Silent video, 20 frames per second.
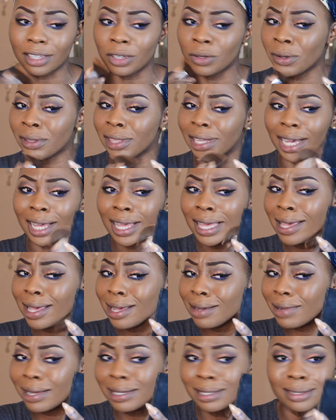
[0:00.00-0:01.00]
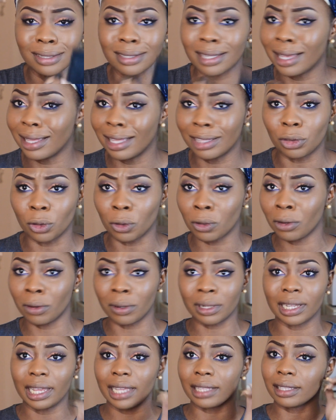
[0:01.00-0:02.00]
They know that when it's 8
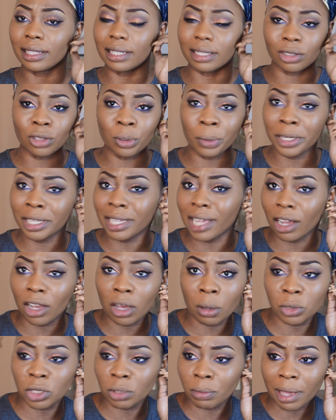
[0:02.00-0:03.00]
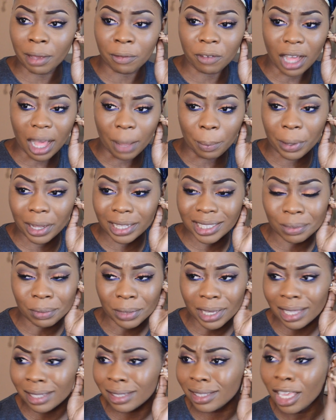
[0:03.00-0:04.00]
o'clock like this, nobody can come to my
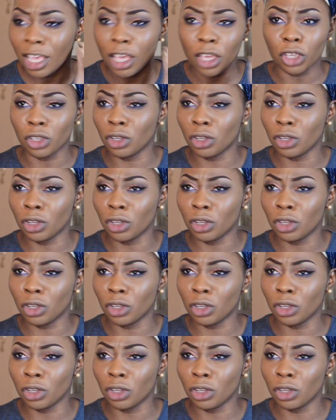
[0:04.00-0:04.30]
apartment.